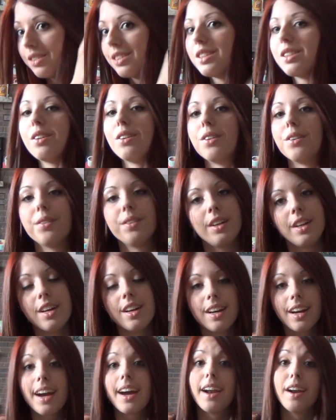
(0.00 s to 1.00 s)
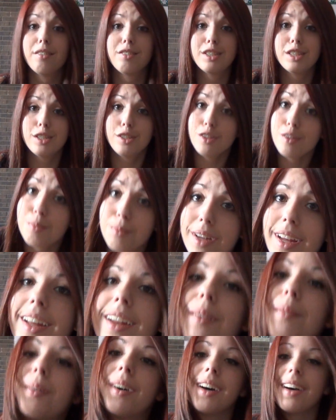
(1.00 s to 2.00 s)
So, kind of
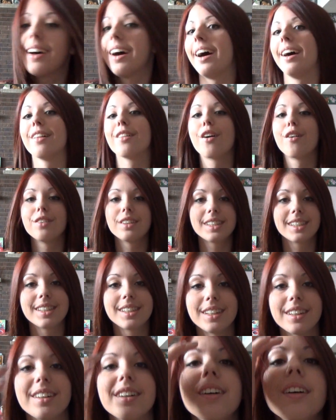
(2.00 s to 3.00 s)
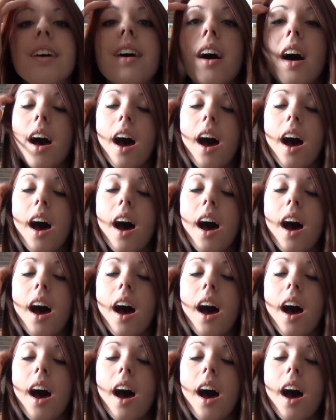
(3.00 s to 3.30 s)
stupid, but I love it still.